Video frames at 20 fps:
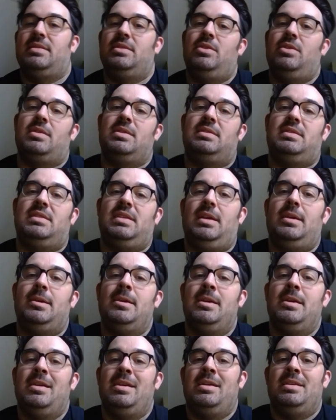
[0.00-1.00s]
And you can see
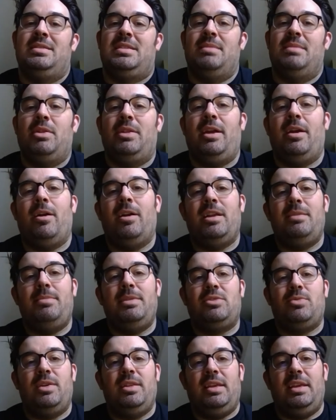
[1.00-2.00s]
similarity between